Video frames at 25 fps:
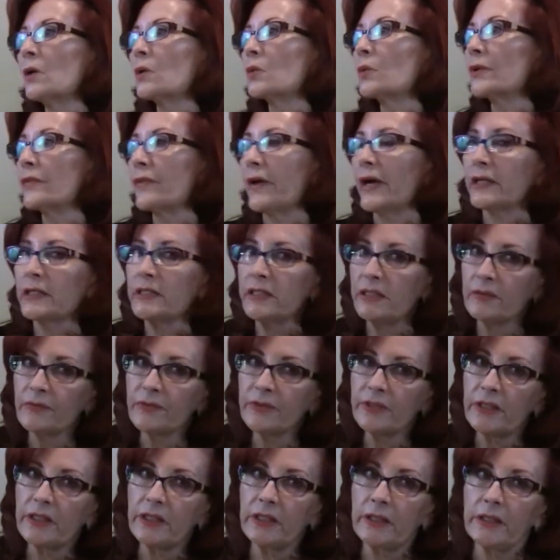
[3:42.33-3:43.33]
with
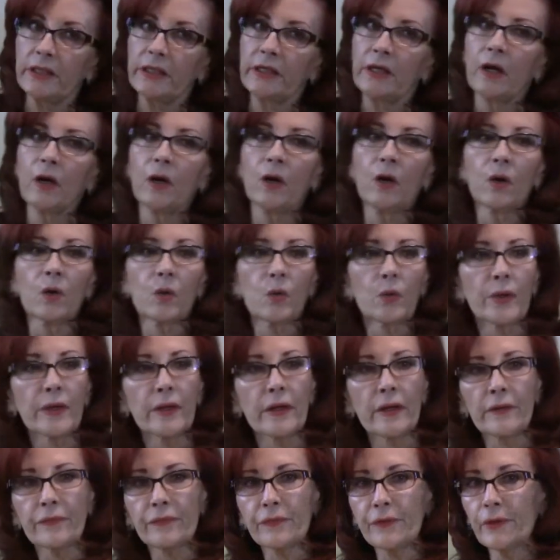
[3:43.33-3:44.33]
activity,
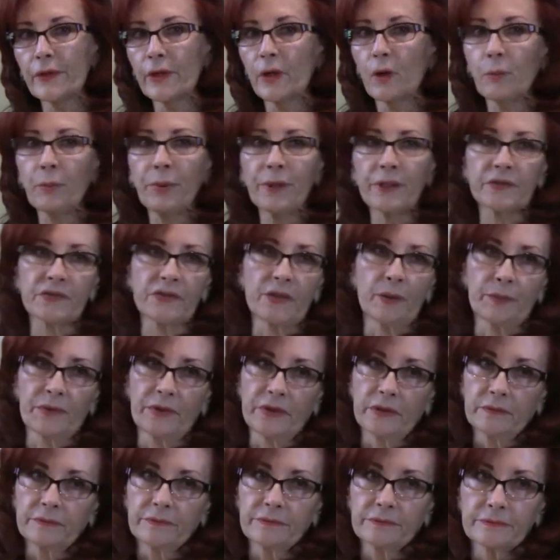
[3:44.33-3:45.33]
with, pick
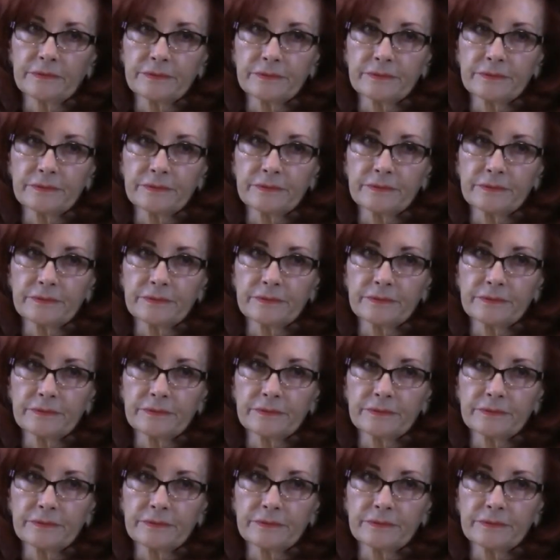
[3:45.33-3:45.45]
something.